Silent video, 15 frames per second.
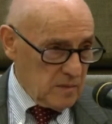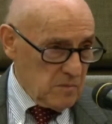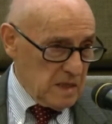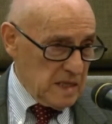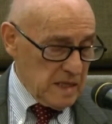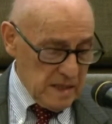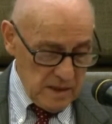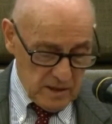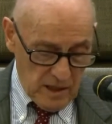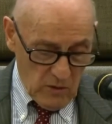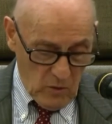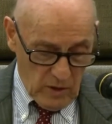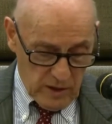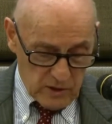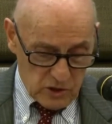meaning they
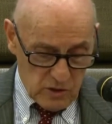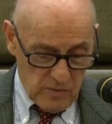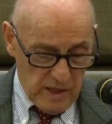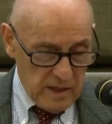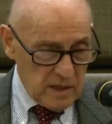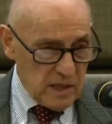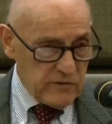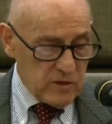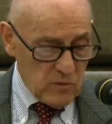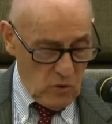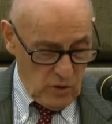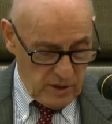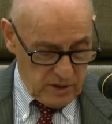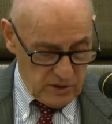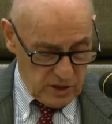want us to make even
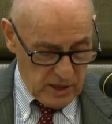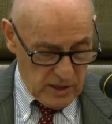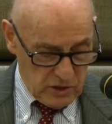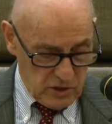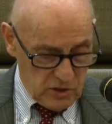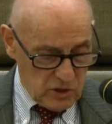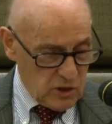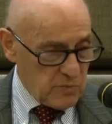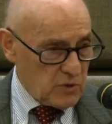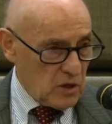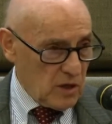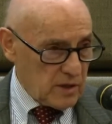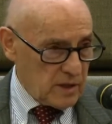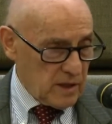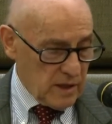more concessions to
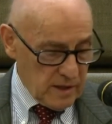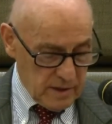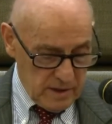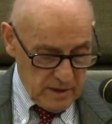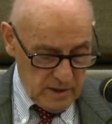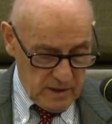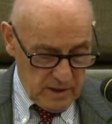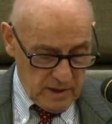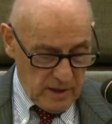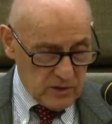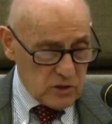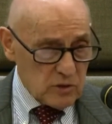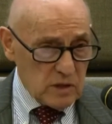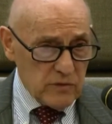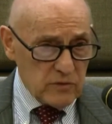Pyongyang and
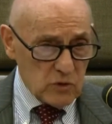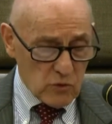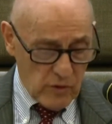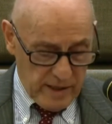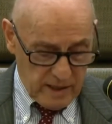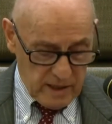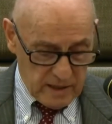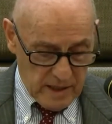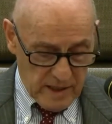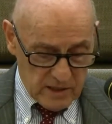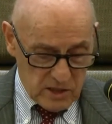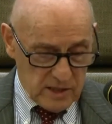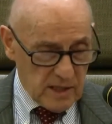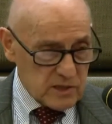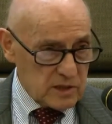to even to
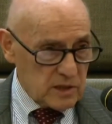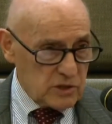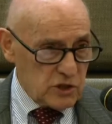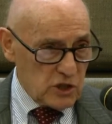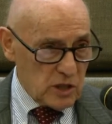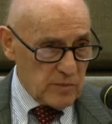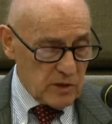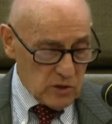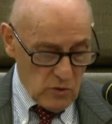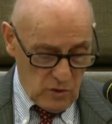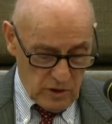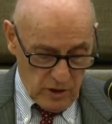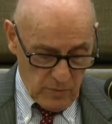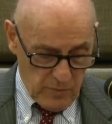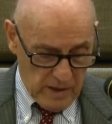recognize it as a legitimate
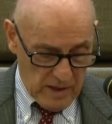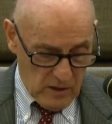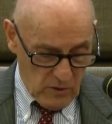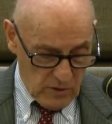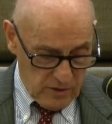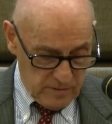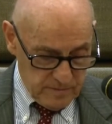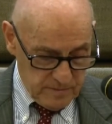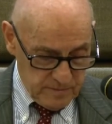nuclear power.